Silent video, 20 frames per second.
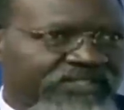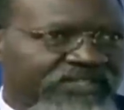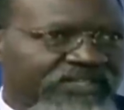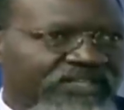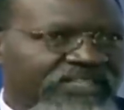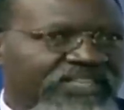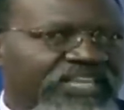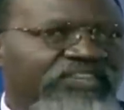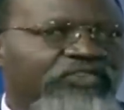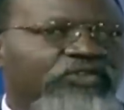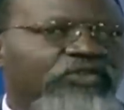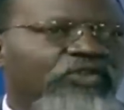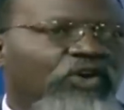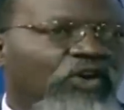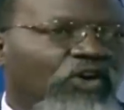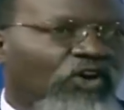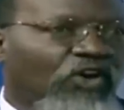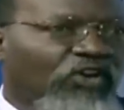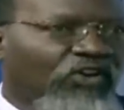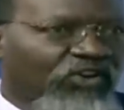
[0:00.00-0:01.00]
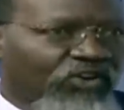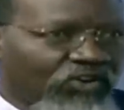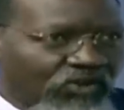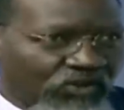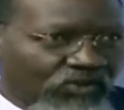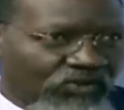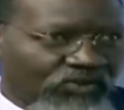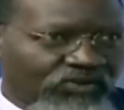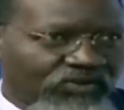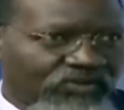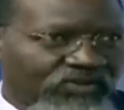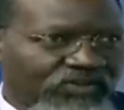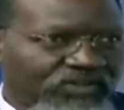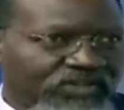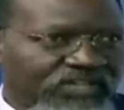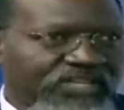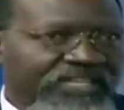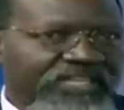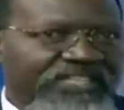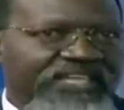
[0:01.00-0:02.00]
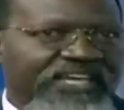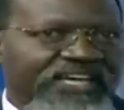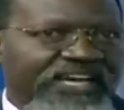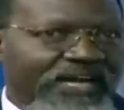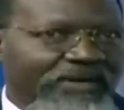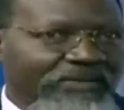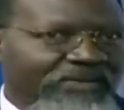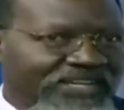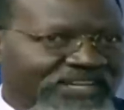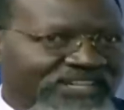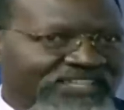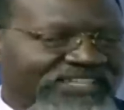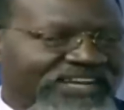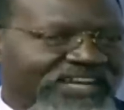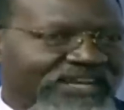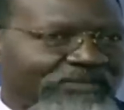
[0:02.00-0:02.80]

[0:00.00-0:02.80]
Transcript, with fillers: They should all go. Mm. The cabinet